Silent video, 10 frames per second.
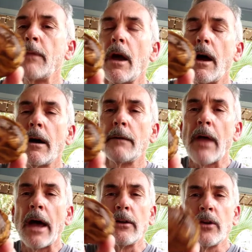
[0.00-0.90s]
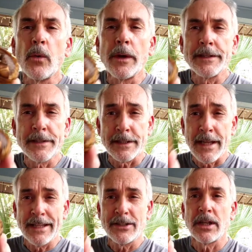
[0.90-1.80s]
I don't know what his
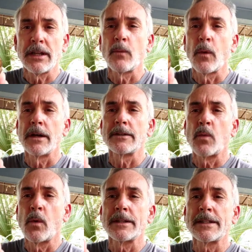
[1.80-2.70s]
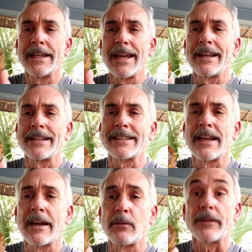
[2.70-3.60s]
intention was once he got
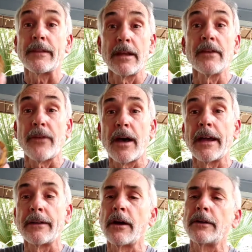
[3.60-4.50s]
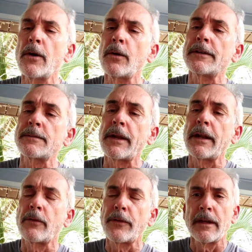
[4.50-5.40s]
inside, if I had not noticed, but I
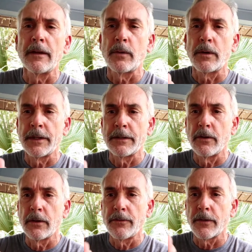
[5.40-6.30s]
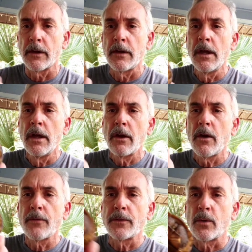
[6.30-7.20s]
don't think it would have been good for the
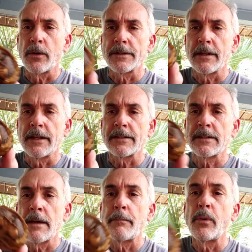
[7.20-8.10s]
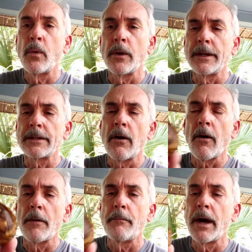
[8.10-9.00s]
gopher tortoise. I think at some point
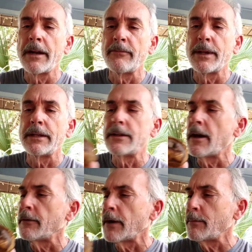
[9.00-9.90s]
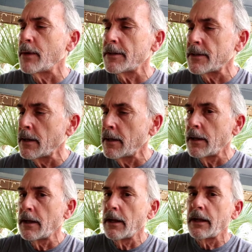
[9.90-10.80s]
harm might have been done, right, Bears?
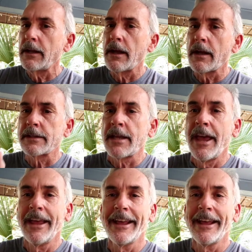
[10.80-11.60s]
Yes.